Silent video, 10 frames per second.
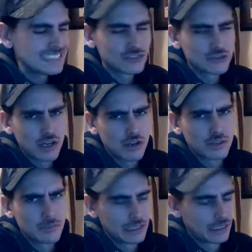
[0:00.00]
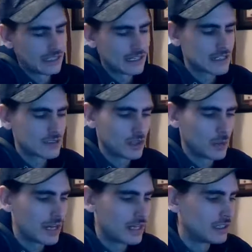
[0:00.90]
Toronto on the money line, guys. The only
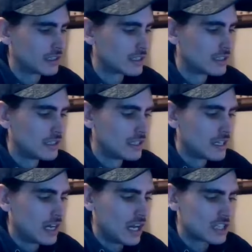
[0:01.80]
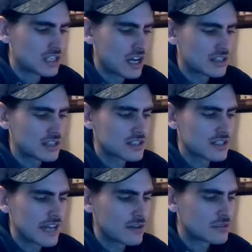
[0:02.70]
way I'd look. Stockton,
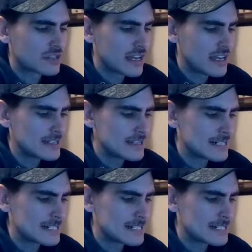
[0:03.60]
San Jose.